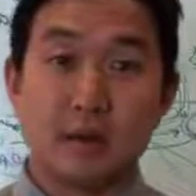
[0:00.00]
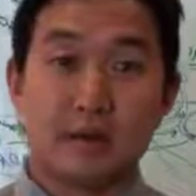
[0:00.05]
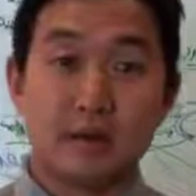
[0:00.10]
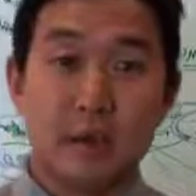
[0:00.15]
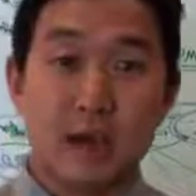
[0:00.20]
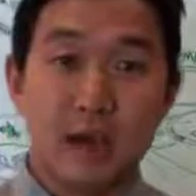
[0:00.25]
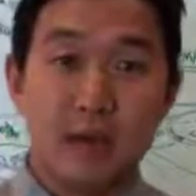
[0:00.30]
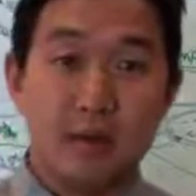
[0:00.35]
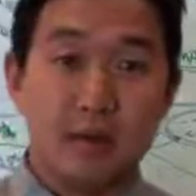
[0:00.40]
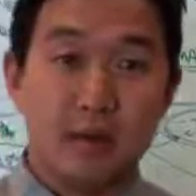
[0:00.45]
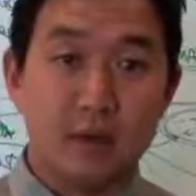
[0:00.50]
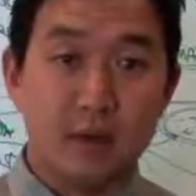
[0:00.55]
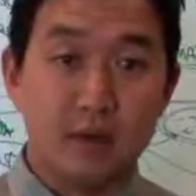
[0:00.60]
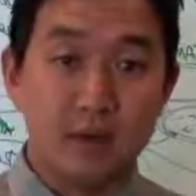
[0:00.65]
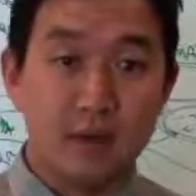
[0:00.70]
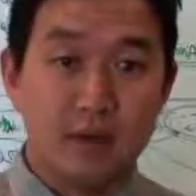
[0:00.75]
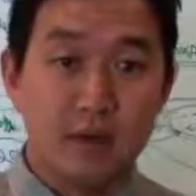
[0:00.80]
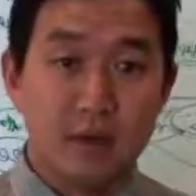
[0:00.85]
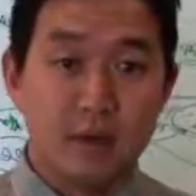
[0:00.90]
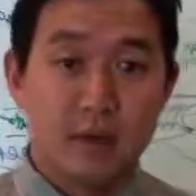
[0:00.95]
if you have
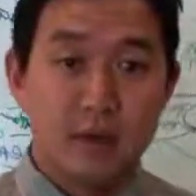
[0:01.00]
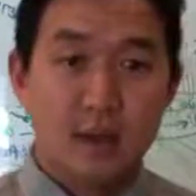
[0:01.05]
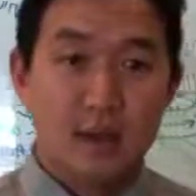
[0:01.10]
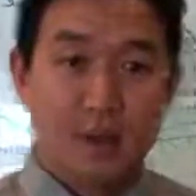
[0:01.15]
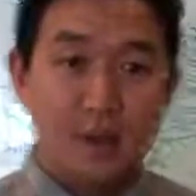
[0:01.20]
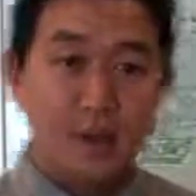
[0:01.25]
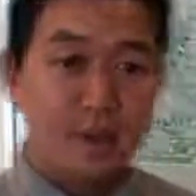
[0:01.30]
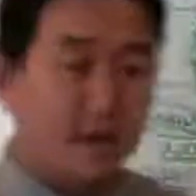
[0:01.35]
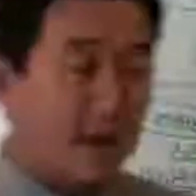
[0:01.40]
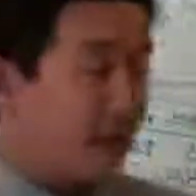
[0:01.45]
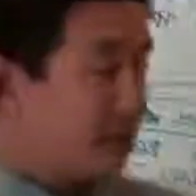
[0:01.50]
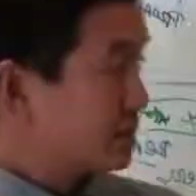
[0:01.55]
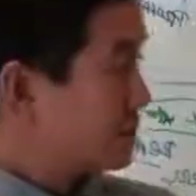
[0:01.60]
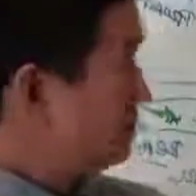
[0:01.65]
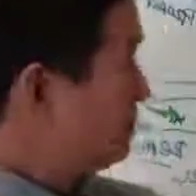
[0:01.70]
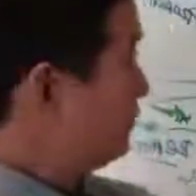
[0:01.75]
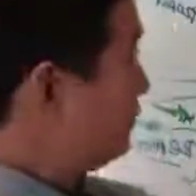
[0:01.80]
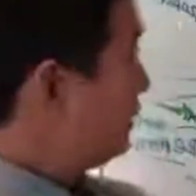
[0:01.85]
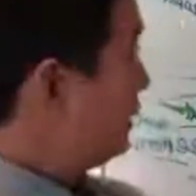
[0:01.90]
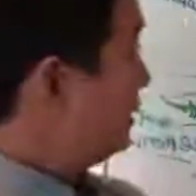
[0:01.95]
one, ask
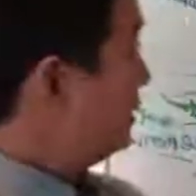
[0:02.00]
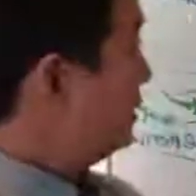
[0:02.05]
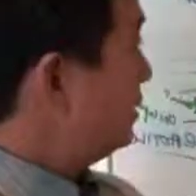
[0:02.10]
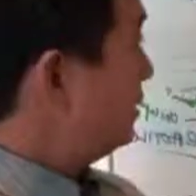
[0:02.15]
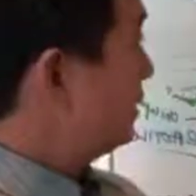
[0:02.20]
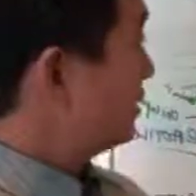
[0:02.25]
them if they know